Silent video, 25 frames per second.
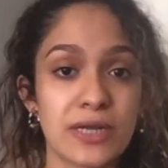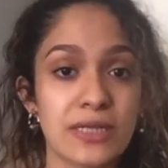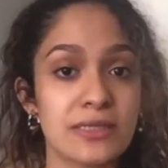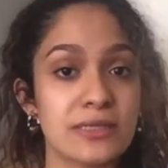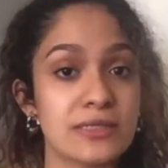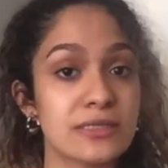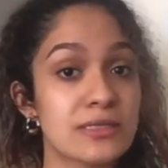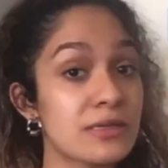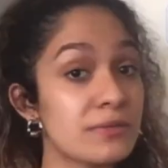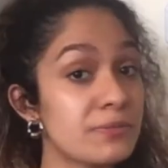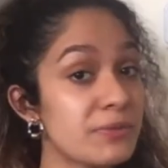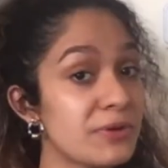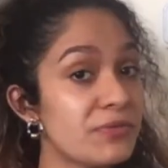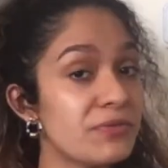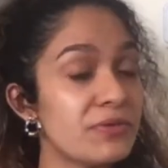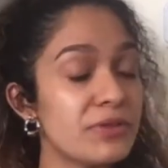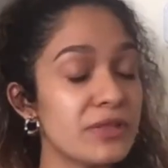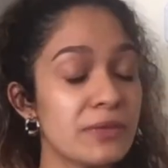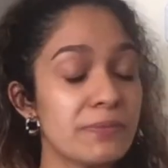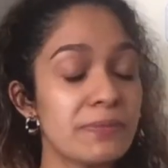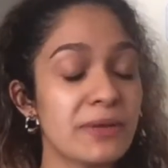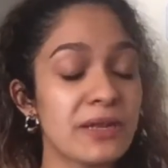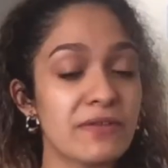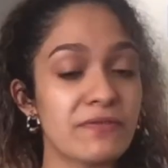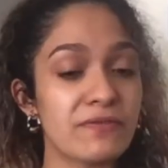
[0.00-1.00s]
This can be really
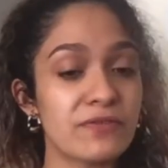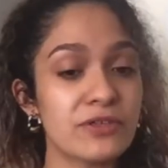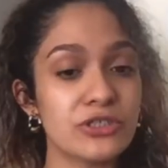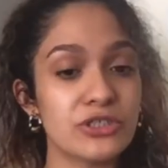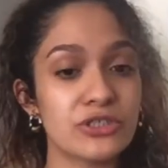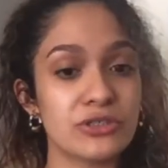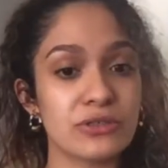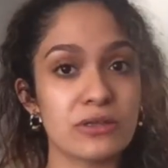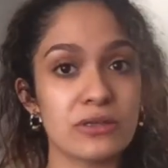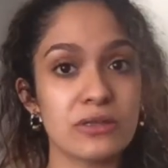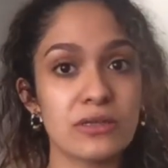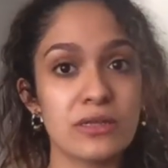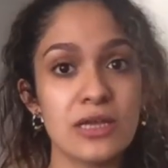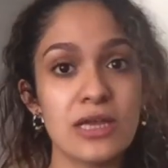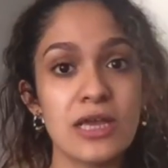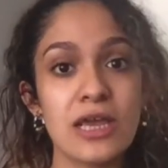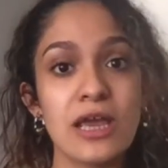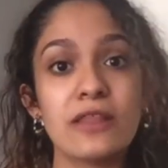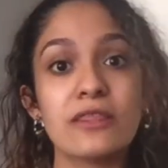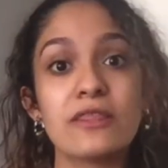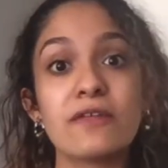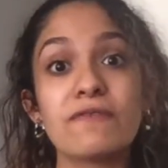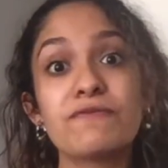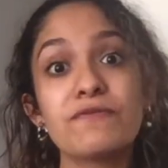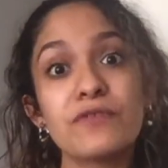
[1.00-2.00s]
beneficial.
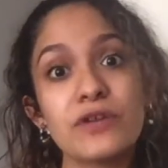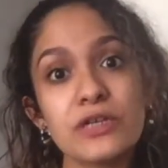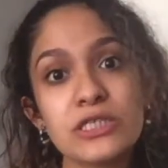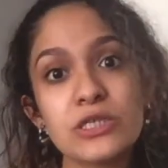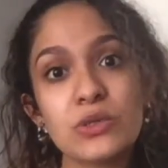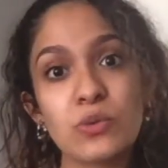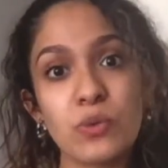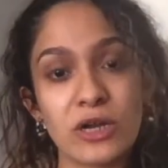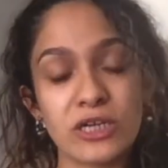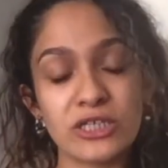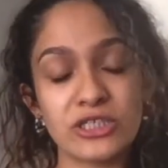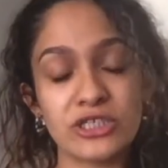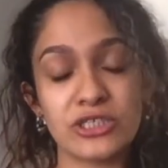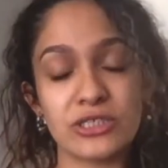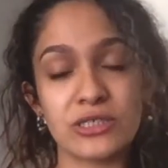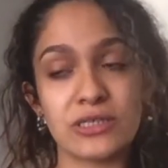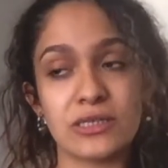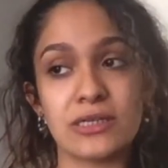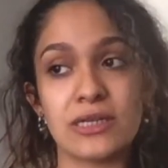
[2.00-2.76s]
The first question